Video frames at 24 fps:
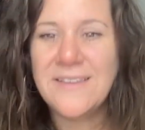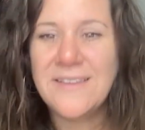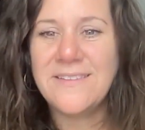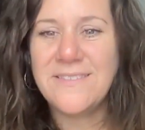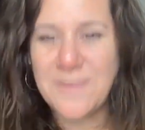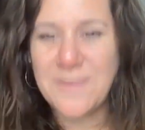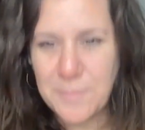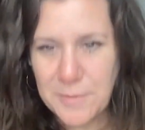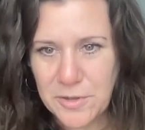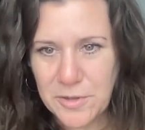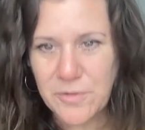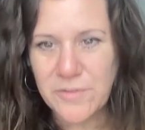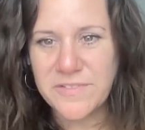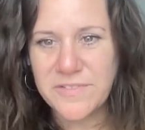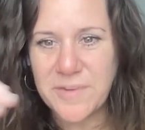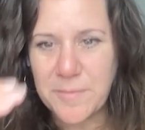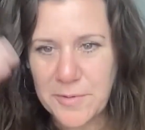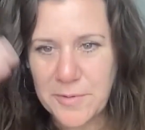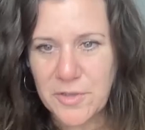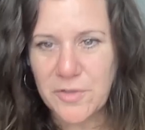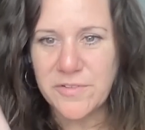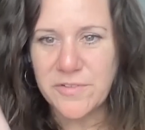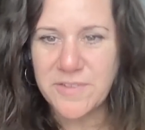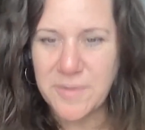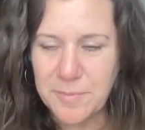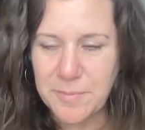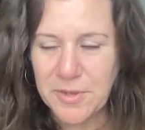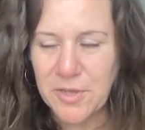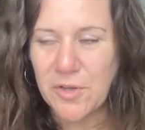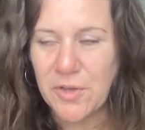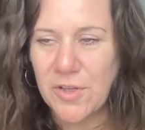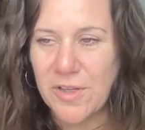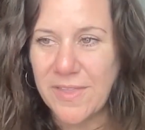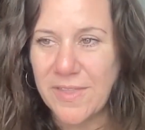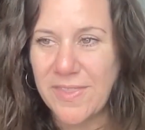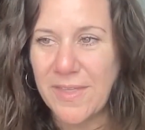typical, typical,
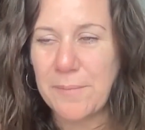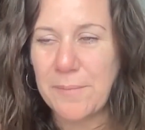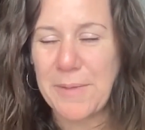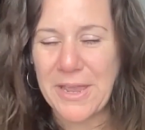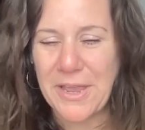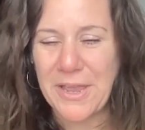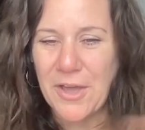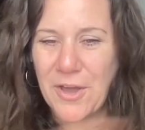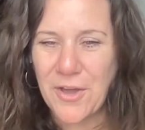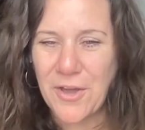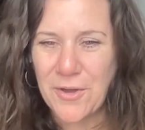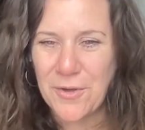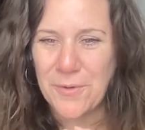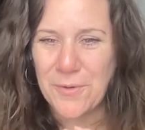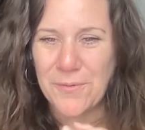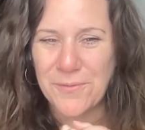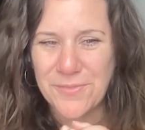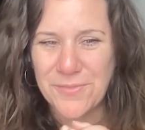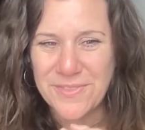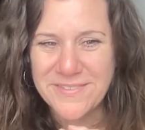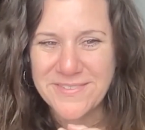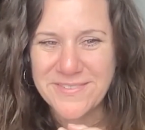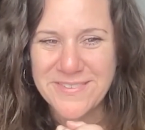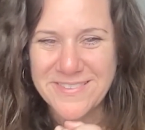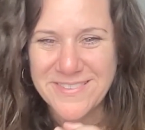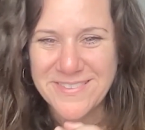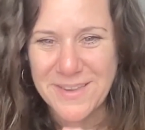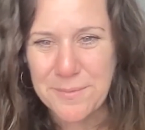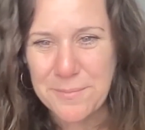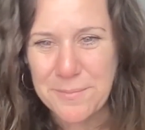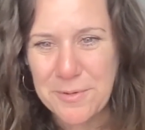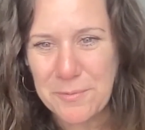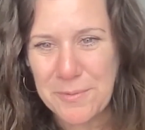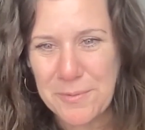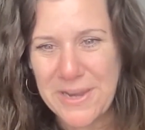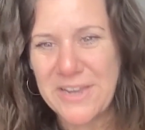typical, and I'm like, oh, this is going
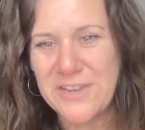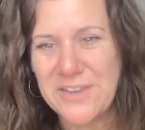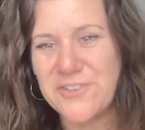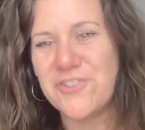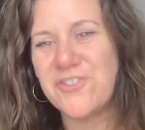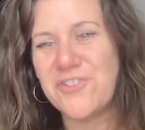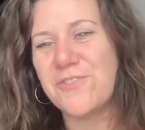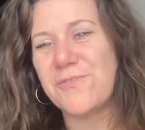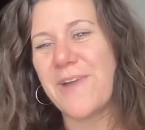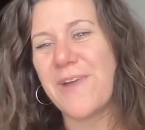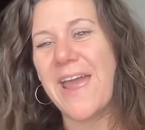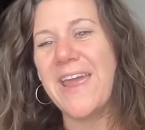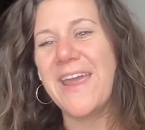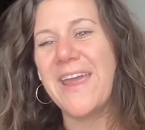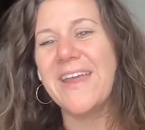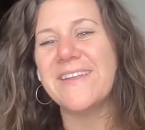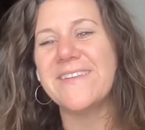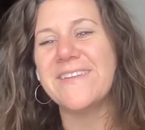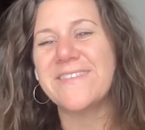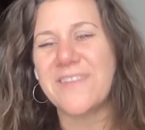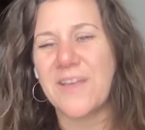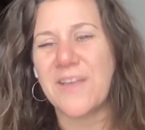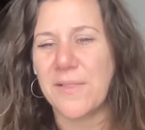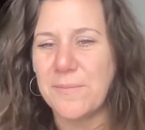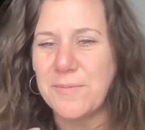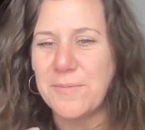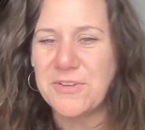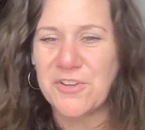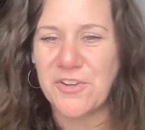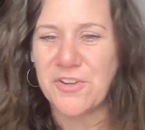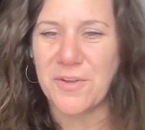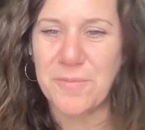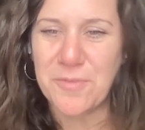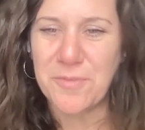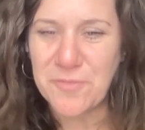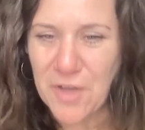to be rich, right? So let me
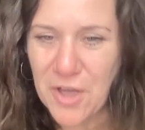turn up the